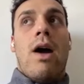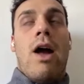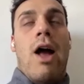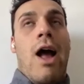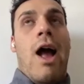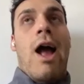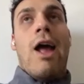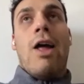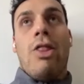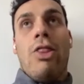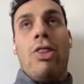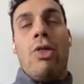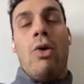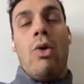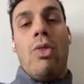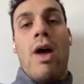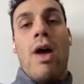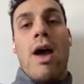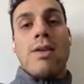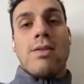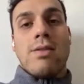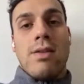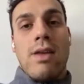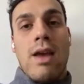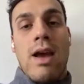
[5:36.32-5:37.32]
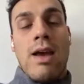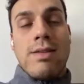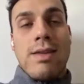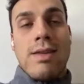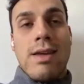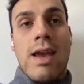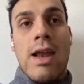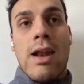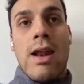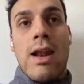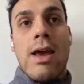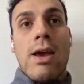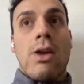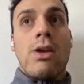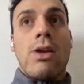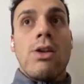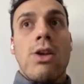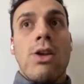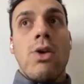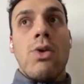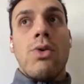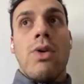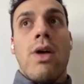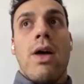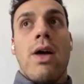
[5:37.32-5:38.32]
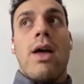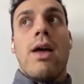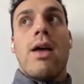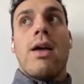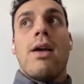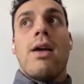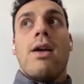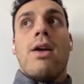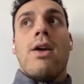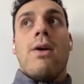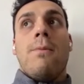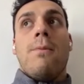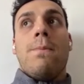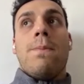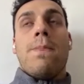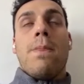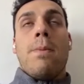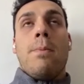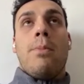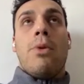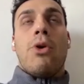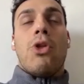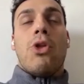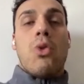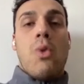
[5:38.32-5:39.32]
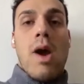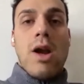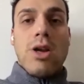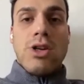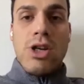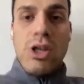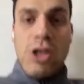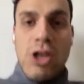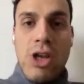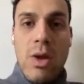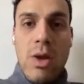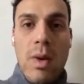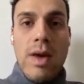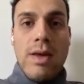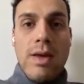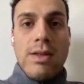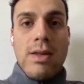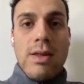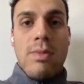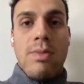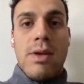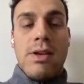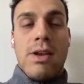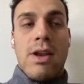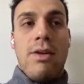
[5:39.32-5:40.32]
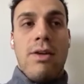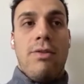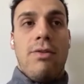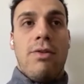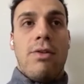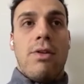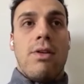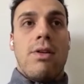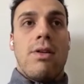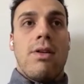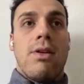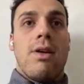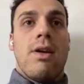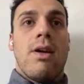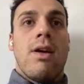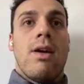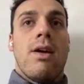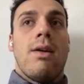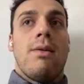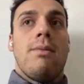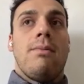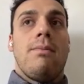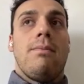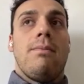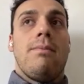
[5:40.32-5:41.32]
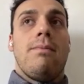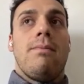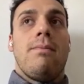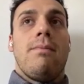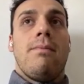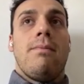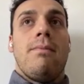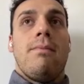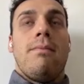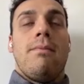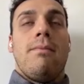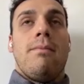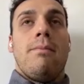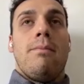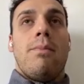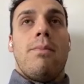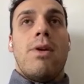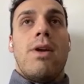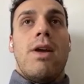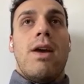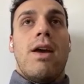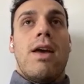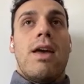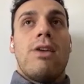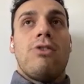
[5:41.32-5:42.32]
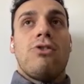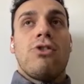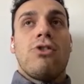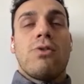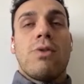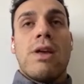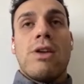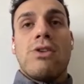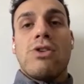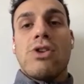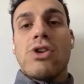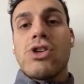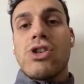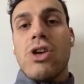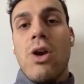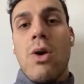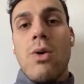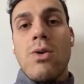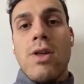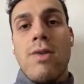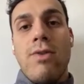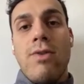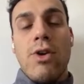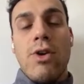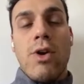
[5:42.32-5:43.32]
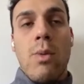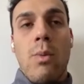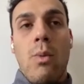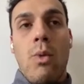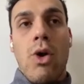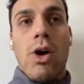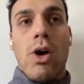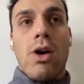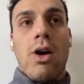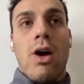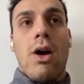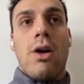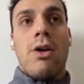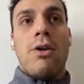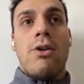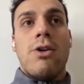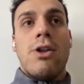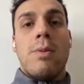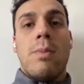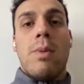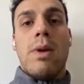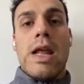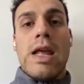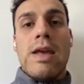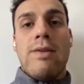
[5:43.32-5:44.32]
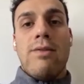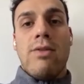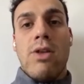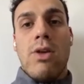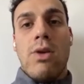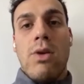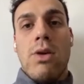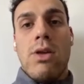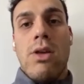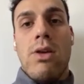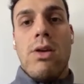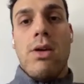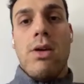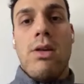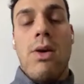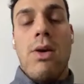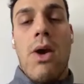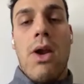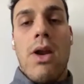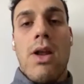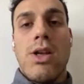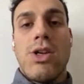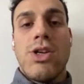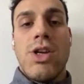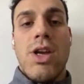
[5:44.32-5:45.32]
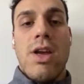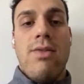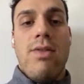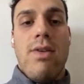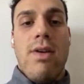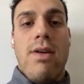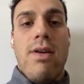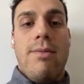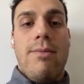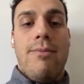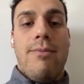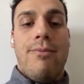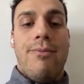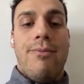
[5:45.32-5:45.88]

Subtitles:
I thought that as a kid I could do that, but to actually do it is something different. But yeah, it just shows if you can work hard and you believe and you can achieve it.